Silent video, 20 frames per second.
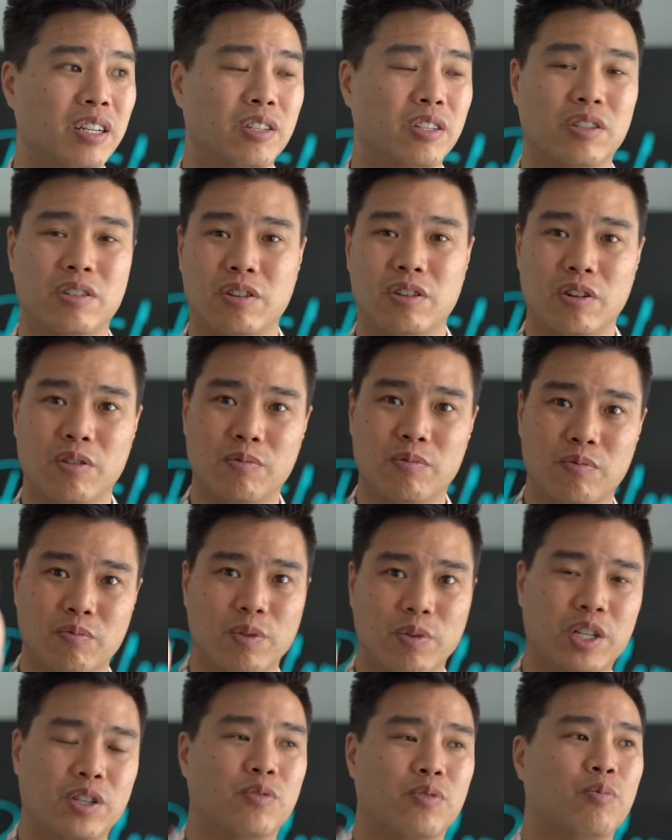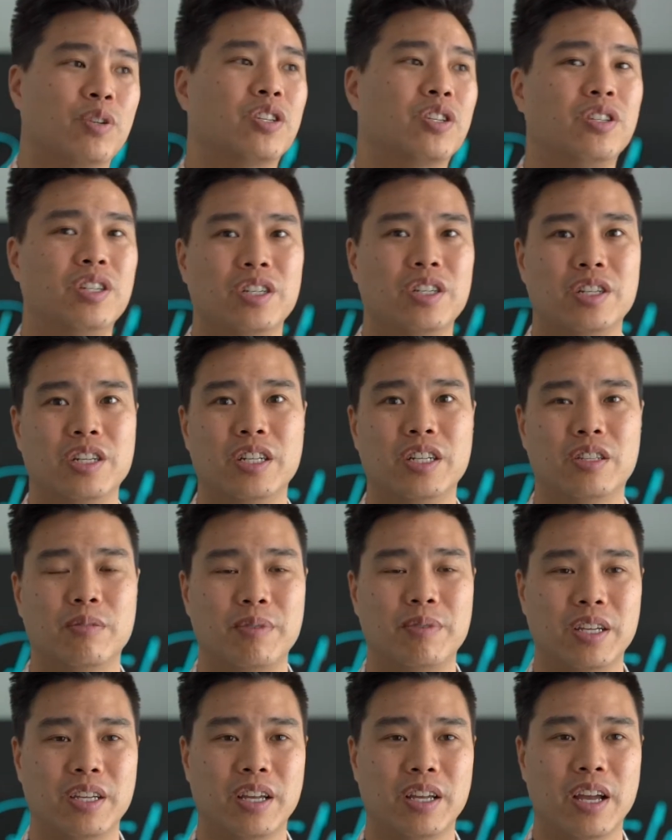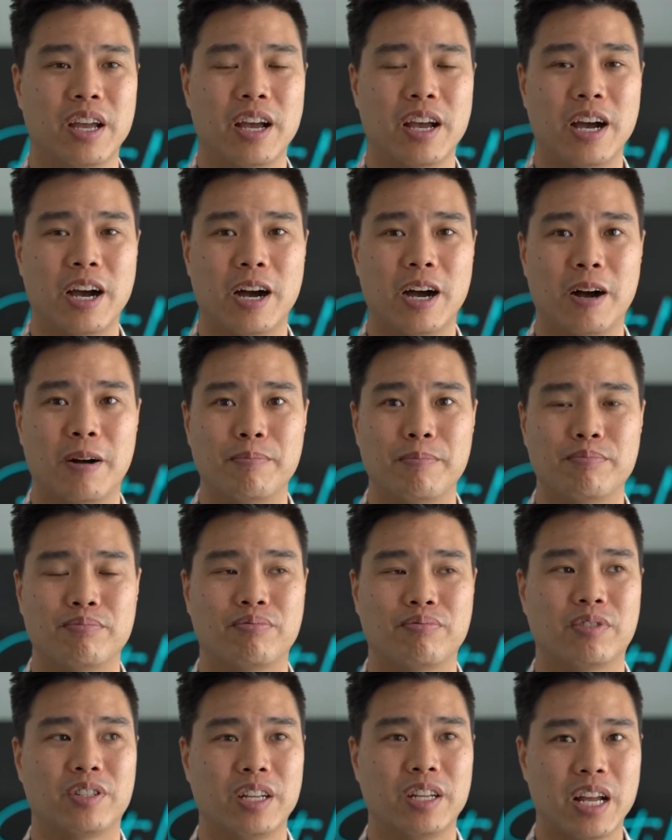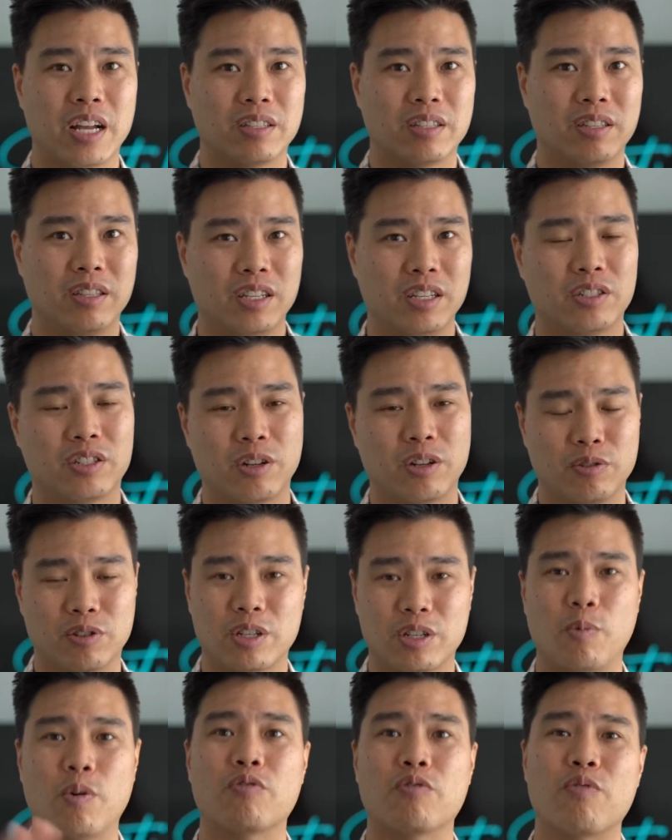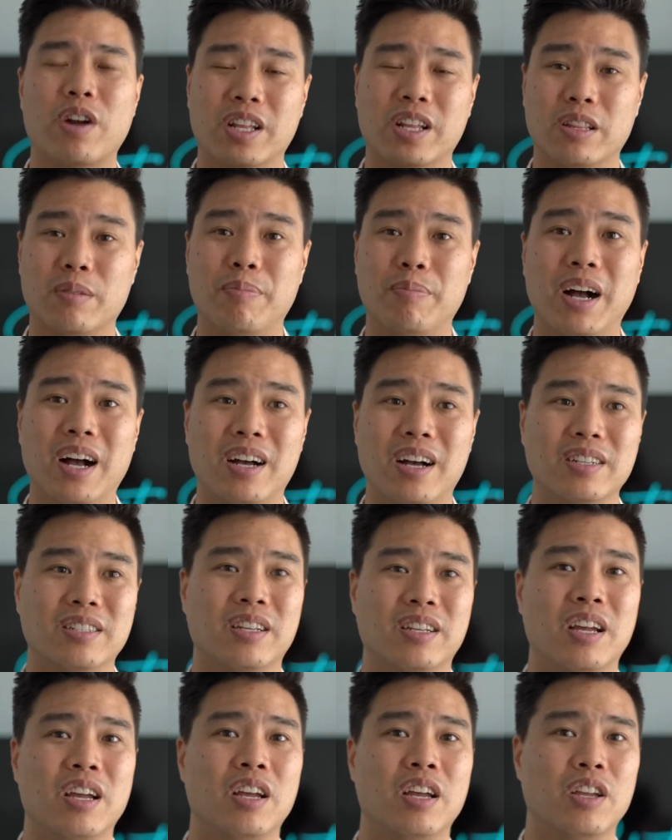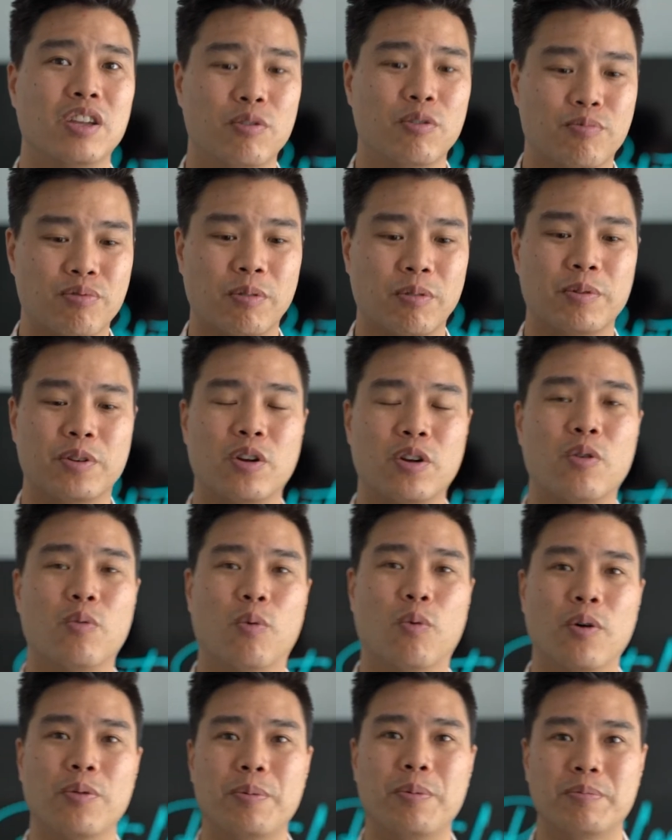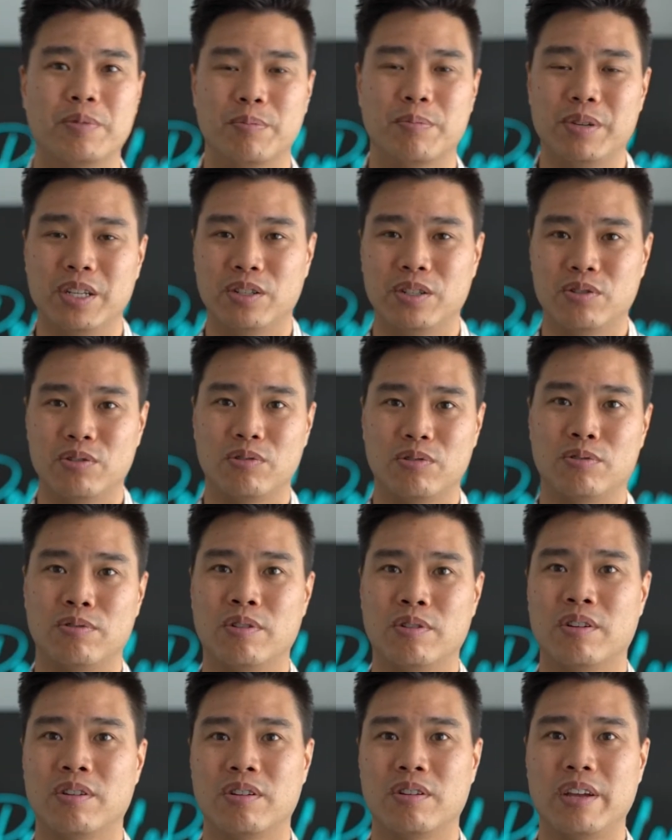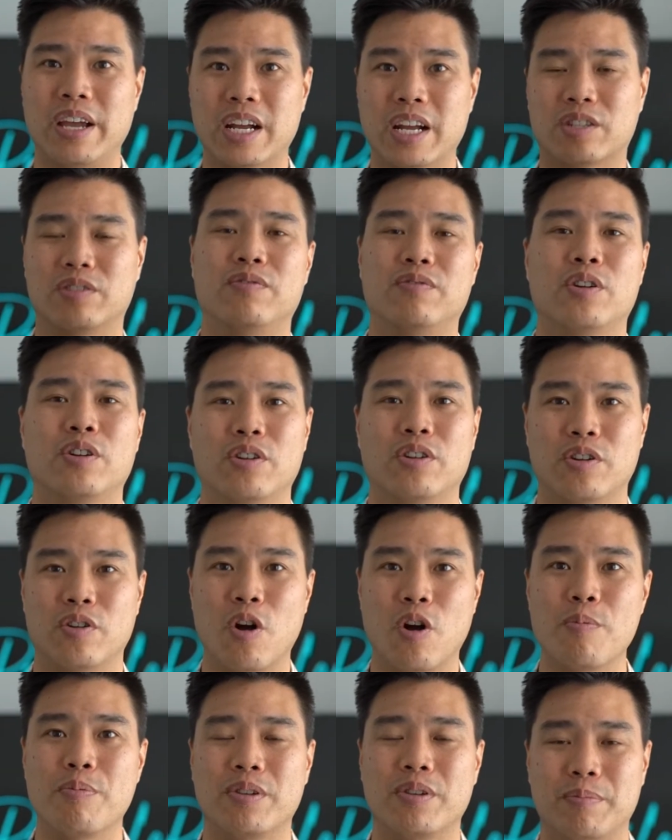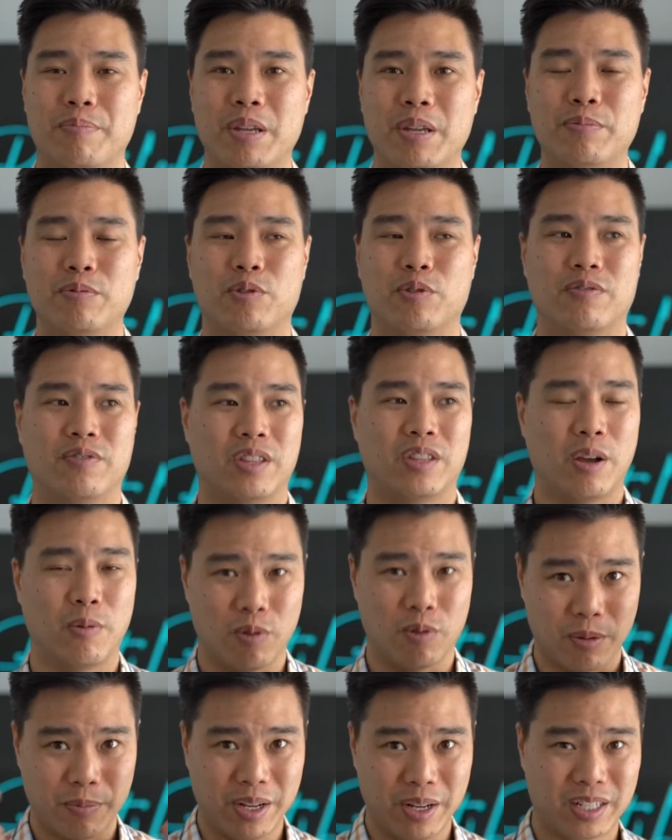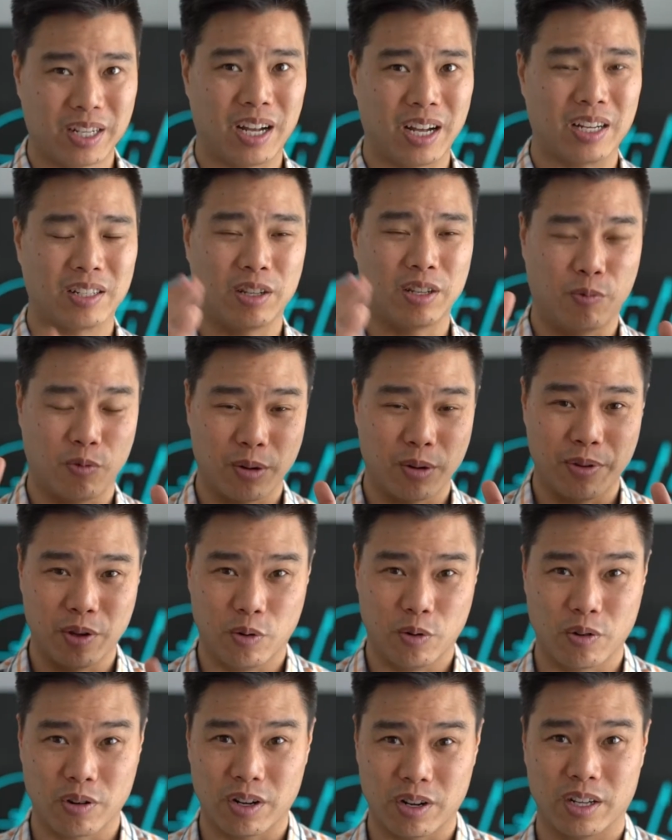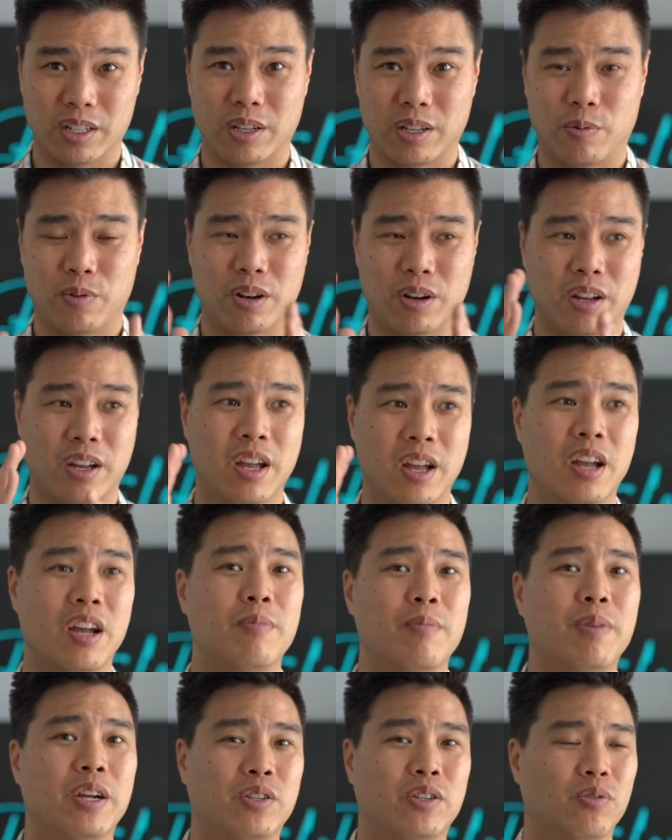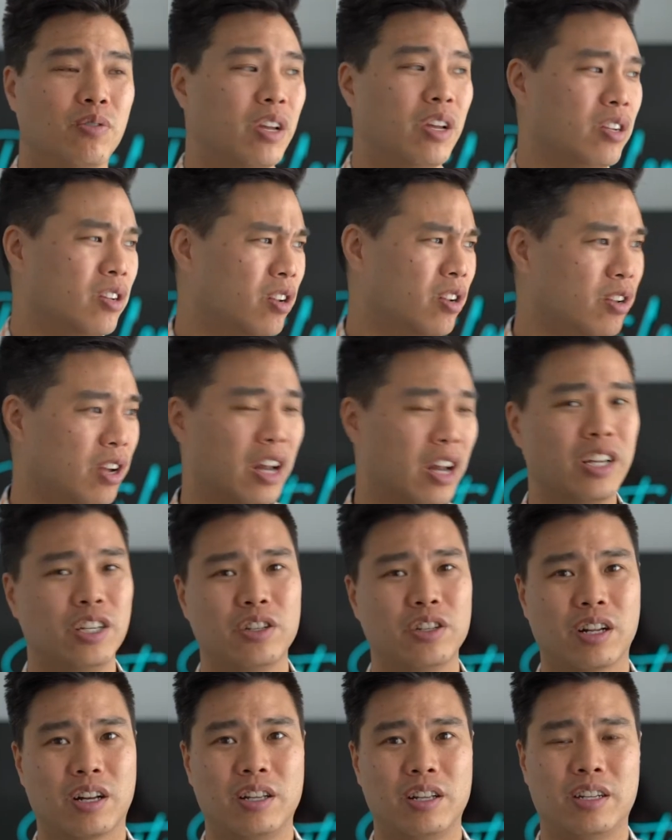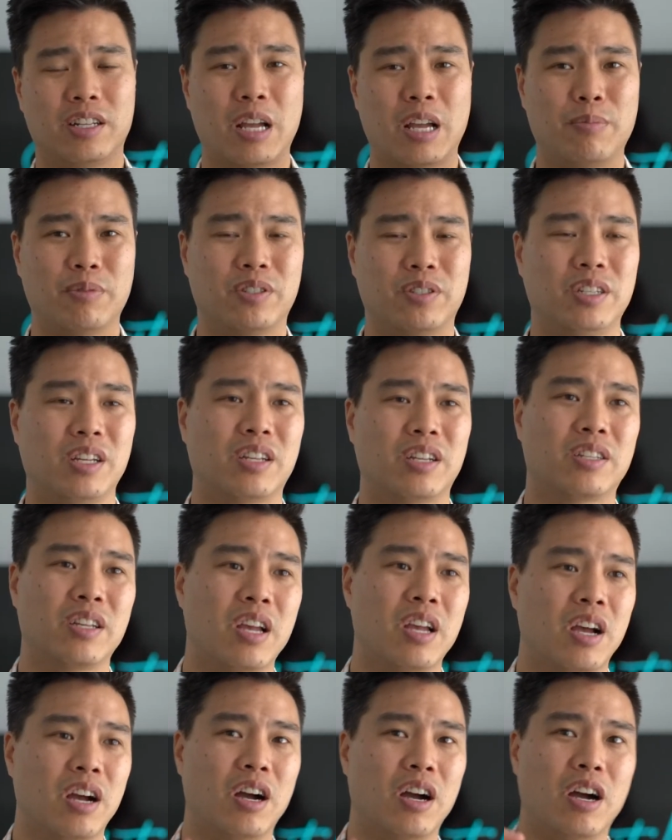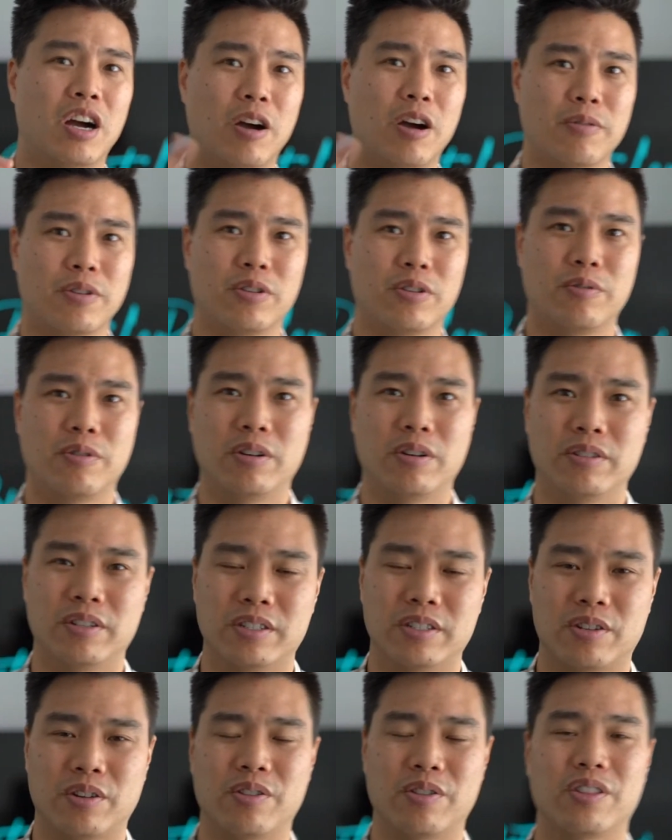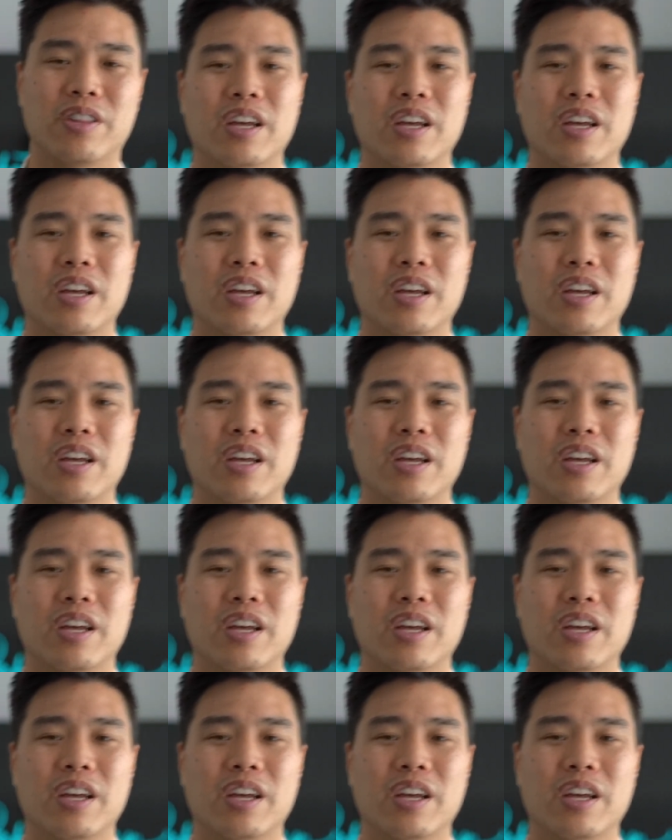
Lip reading: so which dish needs to be sent out to this. So someone running the pass, you probably don't want them to be too extroverted and open and people driven. They want to be tasked, they want to be organized, they want to make sure that, I need you to clear table 6, so